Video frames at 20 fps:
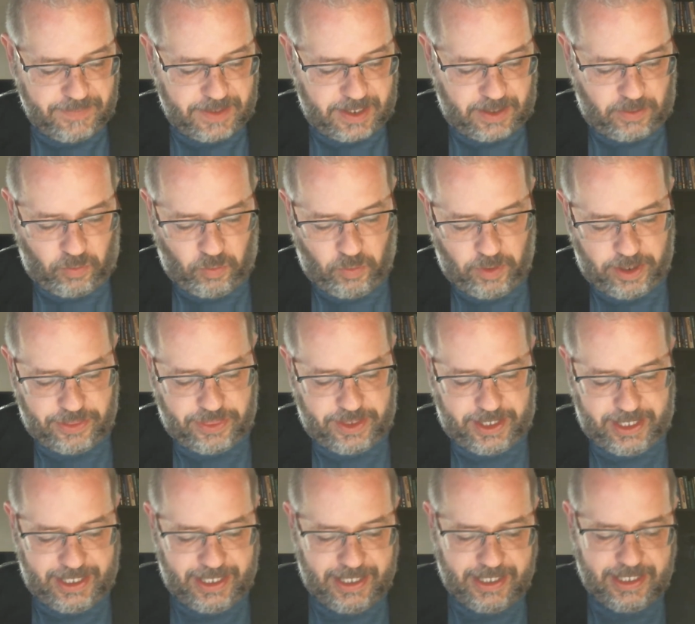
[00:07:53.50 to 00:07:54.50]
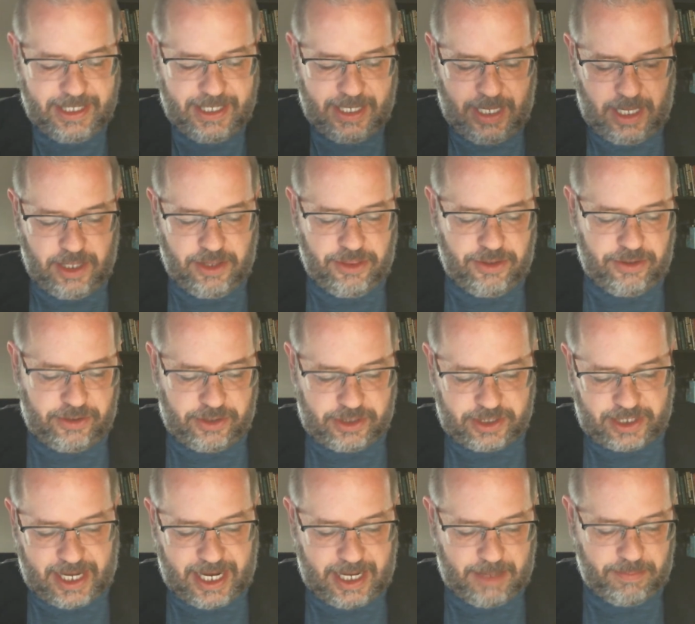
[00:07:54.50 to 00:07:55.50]
with any other
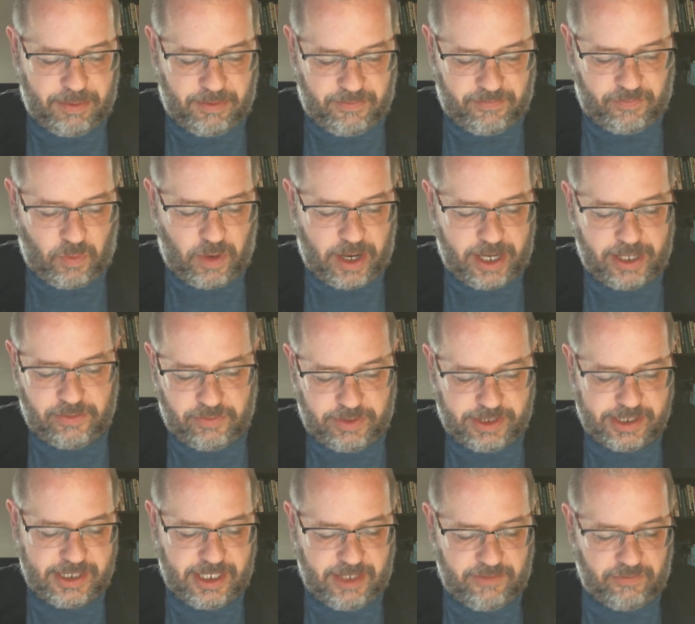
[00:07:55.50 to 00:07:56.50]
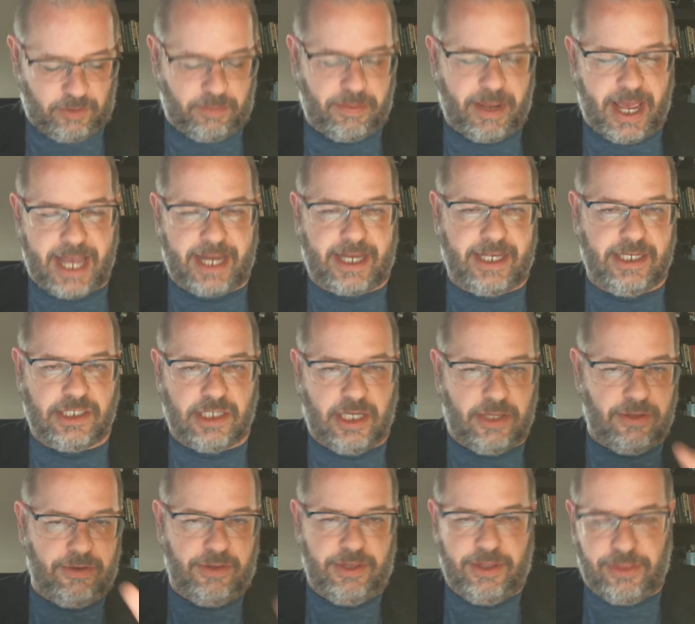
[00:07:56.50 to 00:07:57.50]
type of wide receiver package
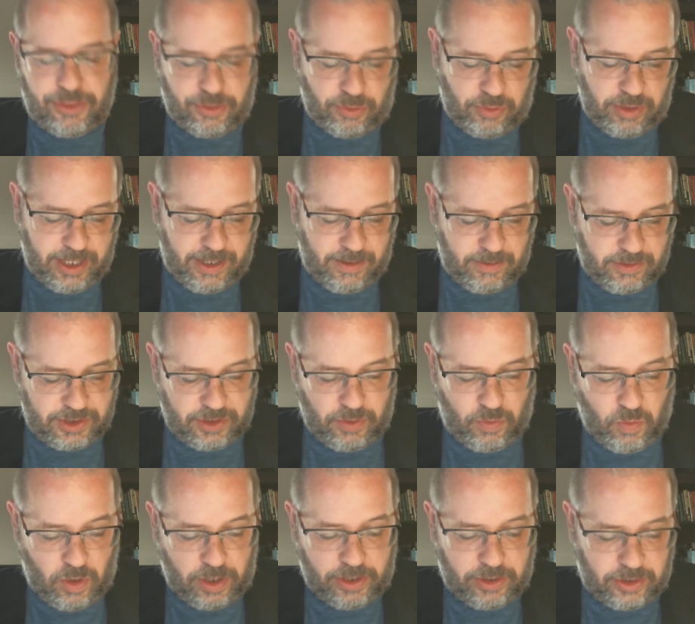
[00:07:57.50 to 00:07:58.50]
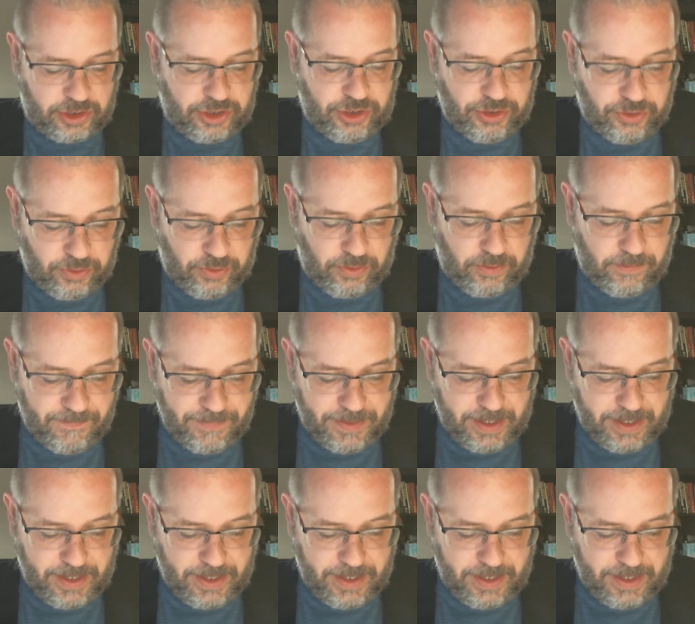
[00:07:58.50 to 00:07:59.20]
other than 3. So 1 or 2,